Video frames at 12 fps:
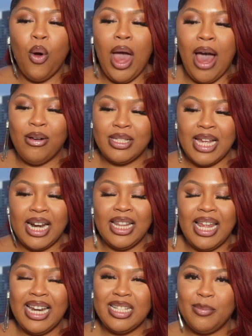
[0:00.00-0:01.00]
Outside of
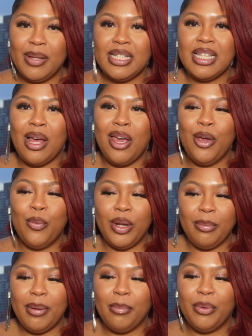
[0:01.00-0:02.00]
that expense, it would
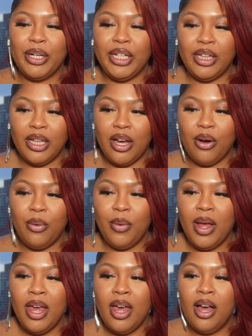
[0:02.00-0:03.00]
have been pretty low.
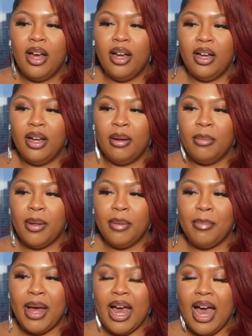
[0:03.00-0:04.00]

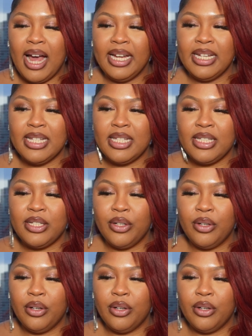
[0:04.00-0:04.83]
My highest